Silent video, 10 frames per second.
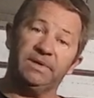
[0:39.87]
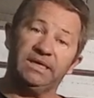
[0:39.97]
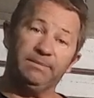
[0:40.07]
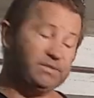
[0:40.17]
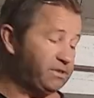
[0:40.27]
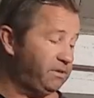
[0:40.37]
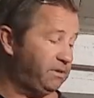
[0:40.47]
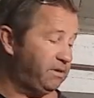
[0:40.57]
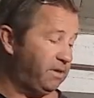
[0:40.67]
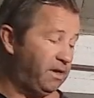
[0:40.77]
Gibson.
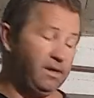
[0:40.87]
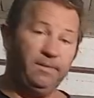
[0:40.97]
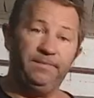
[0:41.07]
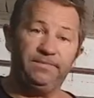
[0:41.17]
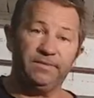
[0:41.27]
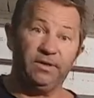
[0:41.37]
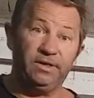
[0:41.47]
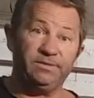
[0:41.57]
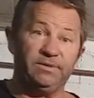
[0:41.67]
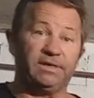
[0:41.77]

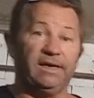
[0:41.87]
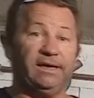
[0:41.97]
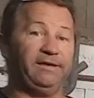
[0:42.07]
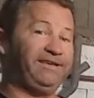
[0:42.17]
Here's my cat,